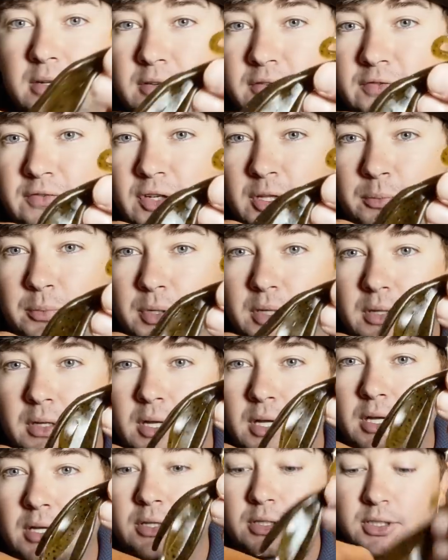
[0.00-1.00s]
to flipping
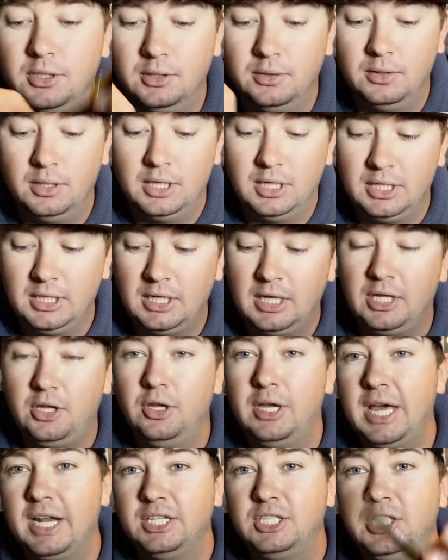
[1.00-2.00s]
to you
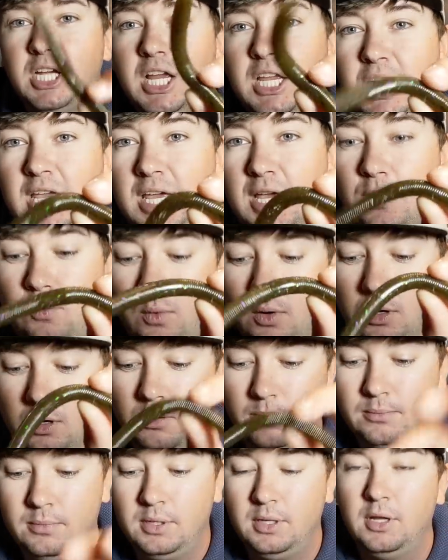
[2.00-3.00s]
got a shaky head
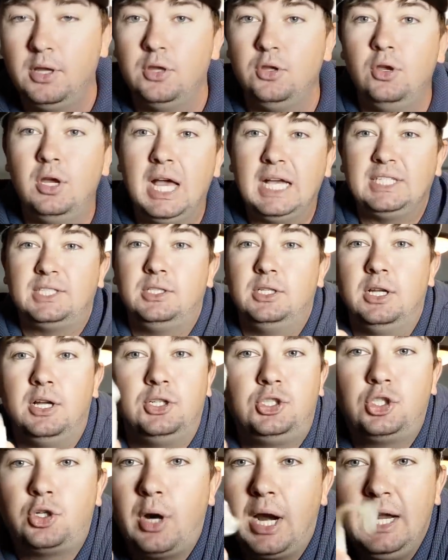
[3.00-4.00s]
worm. You got
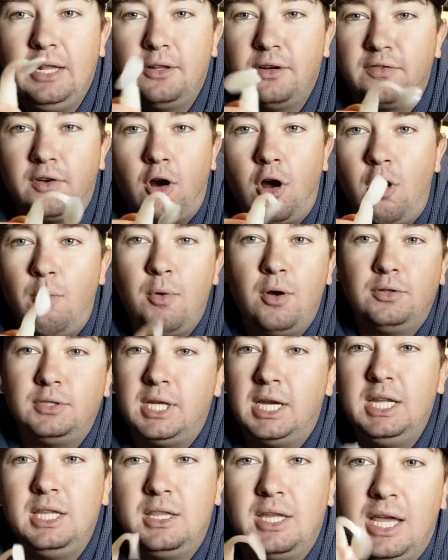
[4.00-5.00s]
trailer for almost
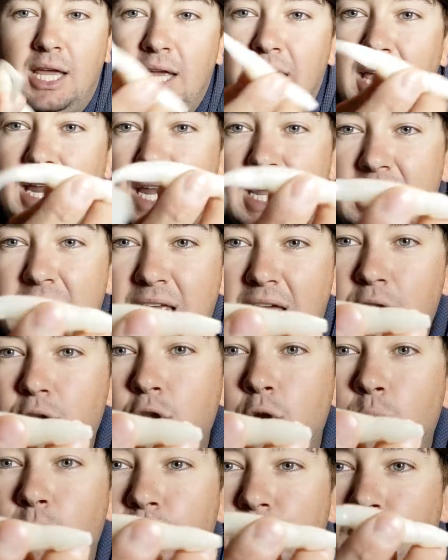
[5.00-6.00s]
anything, and anything
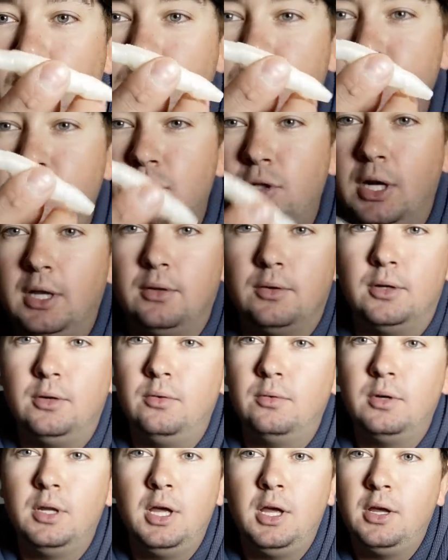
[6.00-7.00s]
you don't want to throw this trailer
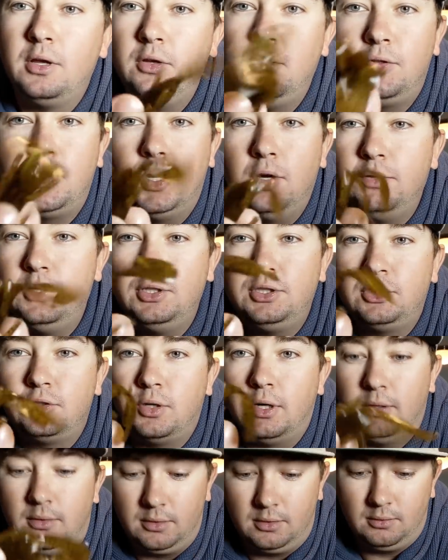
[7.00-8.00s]
on, you throw this
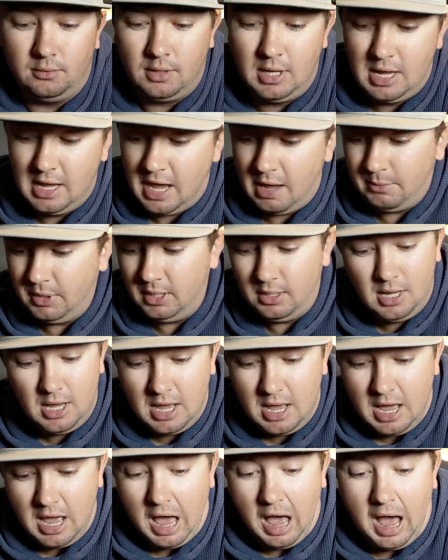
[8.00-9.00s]
trailer on. I mean,
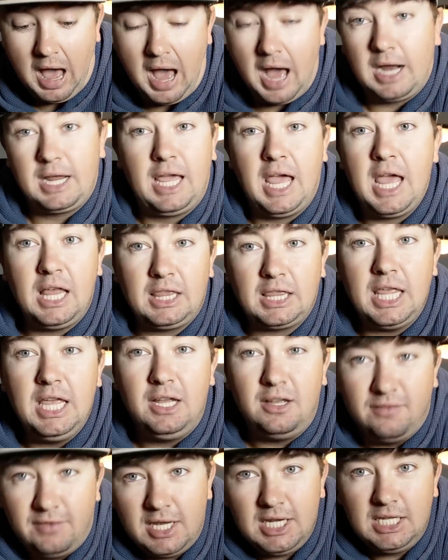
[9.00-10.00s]
I can't
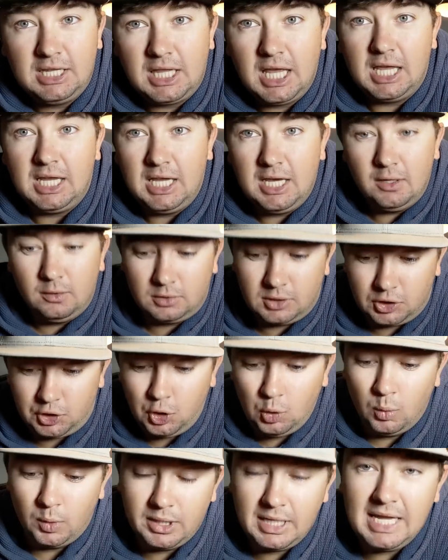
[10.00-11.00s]
think of anything else that
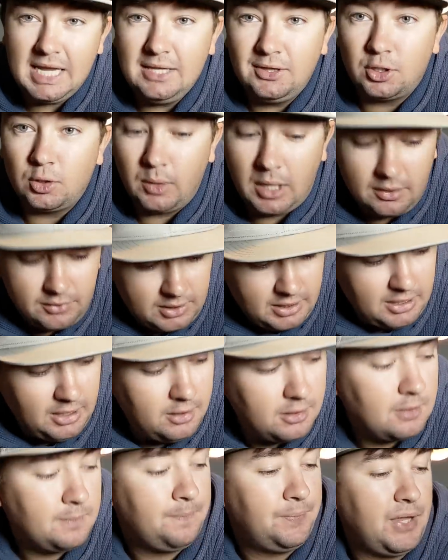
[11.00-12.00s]
you will need throughout the
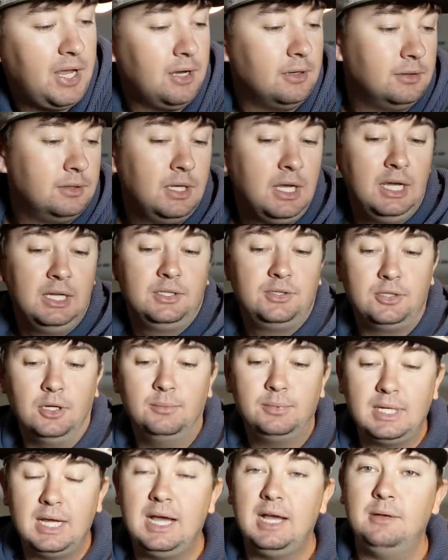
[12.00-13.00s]
year. Now,
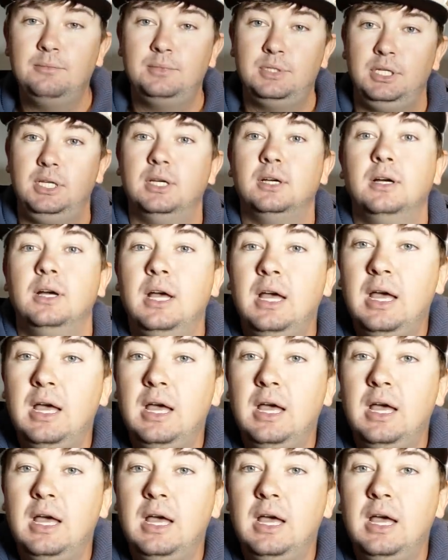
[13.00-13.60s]
sometimes, yeah,